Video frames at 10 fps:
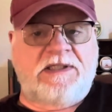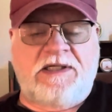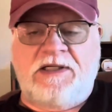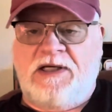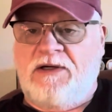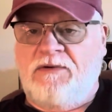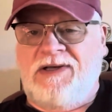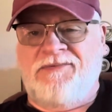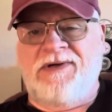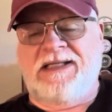you know,
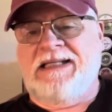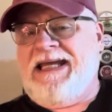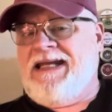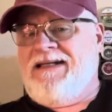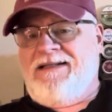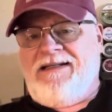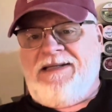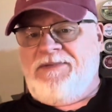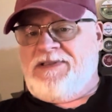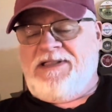and really Lane
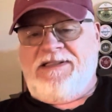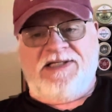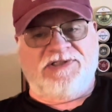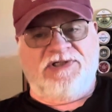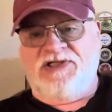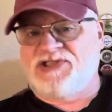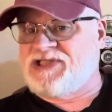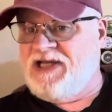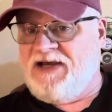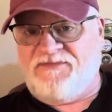Limited has good
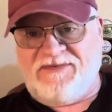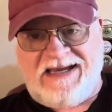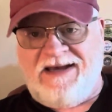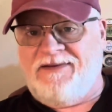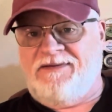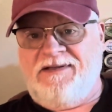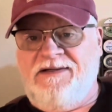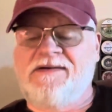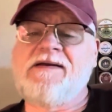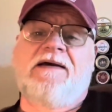stuff out there.